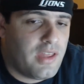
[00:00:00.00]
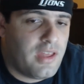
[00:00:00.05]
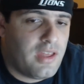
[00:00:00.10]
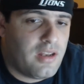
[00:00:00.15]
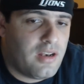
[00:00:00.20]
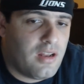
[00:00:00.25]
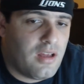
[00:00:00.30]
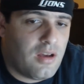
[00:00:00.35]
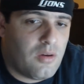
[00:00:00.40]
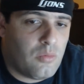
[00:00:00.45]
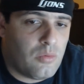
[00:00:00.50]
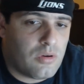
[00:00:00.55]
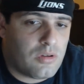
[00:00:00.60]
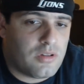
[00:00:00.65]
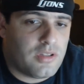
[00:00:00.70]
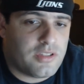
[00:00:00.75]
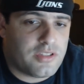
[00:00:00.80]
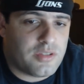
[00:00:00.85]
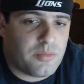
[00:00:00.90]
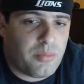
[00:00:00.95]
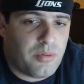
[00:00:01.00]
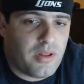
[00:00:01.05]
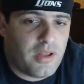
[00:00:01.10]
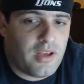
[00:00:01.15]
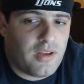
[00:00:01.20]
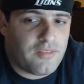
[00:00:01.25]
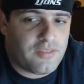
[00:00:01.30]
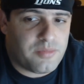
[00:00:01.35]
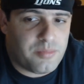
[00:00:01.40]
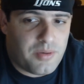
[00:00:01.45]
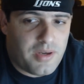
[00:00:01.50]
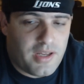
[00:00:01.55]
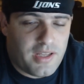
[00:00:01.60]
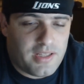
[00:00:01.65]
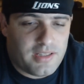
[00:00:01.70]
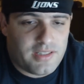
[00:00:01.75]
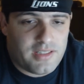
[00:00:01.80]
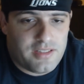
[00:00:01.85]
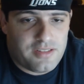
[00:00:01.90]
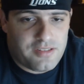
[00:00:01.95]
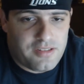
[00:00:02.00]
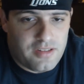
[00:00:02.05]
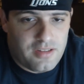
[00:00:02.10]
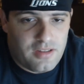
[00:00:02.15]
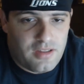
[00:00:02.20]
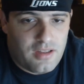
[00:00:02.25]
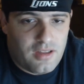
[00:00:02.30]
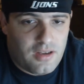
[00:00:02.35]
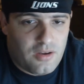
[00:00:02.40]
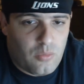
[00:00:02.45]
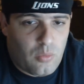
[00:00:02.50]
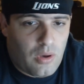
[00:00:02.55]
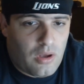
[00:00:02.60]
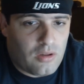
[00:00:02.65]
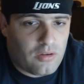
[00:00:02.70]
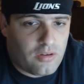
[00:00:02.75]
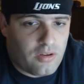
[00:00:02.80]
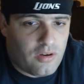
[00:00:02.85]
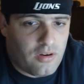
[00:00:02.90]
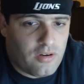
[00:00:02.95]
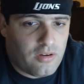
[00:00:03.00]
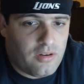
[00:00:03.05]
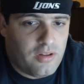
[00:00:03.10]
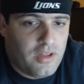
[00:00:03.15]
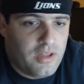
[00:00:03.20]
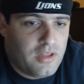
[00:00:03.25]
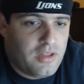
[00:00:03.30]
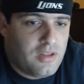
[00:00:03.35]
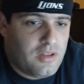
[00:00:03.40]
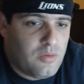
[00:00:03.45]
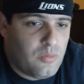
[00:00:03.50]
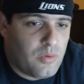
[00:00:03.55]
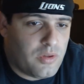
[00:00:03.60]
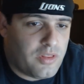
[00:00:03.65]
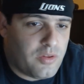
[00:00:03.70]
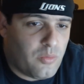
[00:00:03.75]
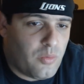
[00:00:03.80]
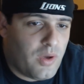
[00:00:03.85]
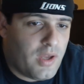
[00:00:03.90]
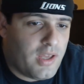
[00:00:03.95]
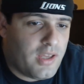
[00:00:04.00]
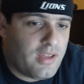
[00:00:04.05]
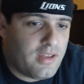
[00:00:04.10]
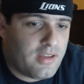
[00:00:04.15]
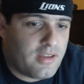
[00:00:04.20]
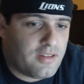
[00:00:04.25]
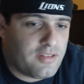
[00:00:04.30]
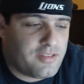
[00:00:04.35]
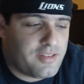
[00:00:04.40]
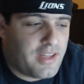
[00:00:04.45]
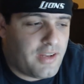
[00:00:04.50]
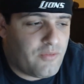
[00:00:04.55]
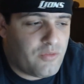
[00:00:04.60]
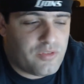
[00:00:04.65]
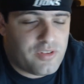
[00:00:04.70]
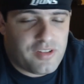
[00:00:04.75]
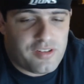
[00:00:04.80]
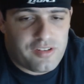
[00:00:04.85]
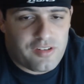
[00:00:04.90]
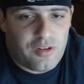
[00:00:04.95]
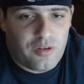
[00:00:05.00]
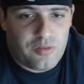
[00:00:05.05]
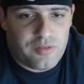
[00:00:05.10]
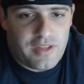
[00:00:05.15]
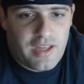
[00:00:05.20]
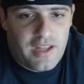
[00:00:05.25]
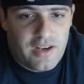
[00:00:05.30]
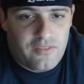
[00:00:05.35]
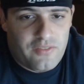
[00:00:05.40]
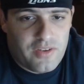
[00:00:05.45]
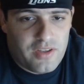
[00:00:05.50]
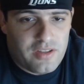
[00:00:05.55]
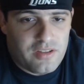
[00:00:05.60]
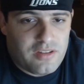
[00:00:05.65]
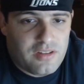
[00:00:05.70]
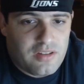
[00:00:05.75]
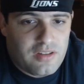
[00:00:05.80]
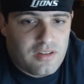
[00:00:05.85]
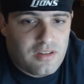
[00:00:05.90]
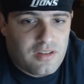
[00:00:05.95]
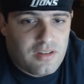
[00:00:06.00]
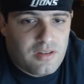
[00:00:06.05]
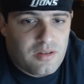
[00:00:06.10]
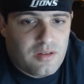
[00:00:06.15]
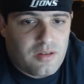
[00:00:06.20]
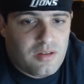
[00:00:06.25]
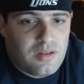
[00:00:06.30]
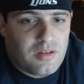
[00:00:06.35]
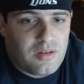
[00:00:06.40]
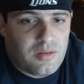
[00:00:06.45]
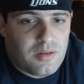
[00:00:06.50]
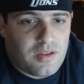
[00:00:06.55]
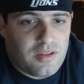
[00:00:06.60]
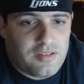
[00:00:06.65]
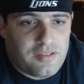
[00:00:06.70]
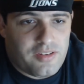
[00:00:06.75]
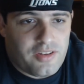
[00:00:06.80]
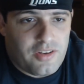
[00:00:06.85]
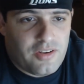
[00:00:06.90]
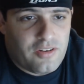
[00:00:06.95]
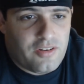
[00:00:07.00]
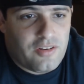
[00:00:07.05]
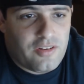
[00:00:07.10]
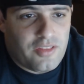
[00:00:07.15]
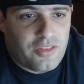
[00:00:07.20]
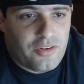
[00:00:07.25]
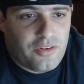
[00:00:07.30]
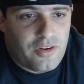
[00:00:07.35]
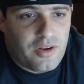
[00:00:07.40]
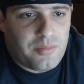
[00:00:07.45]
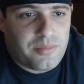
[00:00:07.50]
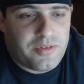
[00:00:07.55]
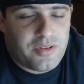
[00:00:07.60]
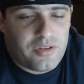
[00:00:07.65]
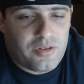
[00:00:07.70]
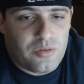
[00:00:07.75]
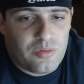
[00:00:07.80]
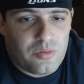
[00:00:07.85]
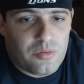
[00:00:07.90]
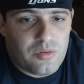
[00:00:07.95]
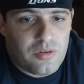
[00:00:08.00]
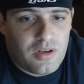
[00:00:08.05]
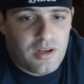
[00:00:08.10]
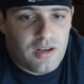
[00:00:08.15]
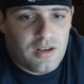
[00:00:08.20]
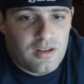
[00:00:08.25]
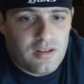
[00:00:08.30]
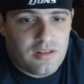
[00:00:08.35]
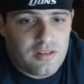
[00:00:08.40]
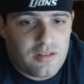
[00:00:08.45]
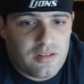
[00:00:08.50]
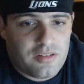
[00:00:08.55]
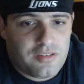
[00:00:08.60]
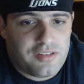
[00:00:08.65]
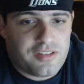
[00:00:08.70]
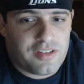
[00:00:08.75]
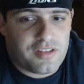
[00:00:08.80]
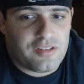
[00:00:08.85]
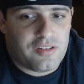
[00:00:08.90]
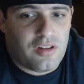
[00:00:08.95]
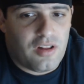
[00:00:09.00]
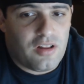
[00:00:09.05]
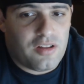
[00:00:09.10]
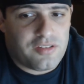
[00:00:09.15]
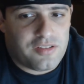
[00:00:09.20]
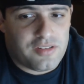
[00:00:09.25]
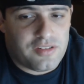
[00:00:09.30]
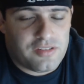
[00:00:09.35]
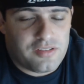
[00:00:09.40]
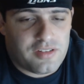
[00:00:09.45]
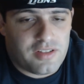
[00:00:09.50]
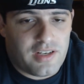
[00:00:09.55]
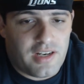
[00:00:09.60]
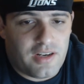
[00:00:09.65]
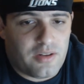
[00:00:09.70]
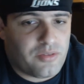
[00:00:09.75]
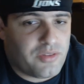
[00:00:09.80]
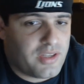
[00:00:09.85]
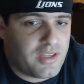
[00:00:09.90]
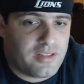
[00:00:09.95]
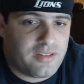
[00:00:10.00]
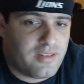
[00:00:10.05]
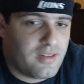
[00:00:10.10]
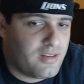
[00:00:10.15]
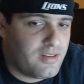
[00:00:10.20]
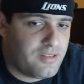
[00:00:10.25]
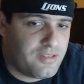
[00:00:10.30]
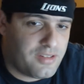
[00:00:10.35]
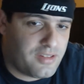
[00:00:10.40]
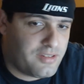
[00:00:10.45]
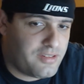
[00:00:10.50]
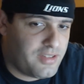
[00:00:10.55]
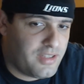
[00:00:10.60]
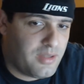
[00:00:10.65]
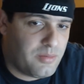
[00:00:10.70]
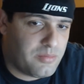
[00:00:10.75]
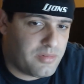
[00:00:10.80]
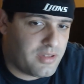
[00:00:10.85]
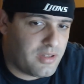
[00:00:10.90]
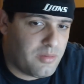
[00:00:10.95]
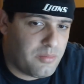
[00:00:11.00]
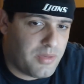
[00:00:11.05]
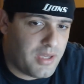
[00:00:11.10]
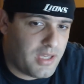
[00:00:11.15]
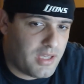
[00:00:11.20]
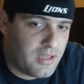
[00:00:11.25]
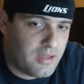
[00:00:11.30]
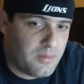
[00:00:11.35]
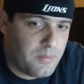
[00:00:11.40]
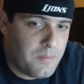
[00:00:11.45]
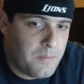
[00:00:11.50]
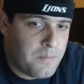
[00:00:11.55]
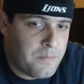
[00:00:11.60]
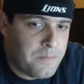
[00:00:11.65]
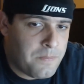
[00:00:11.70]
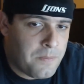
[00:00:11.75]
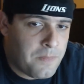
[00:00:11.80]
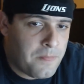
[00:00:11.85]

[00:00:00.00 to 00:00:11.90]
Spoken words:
then we'll clinch a playoff spot, at least a wild card. With the way, because San Francisco's out of it, because they're up to 6 losses, and I don't think a 10-6 team's gonna make it.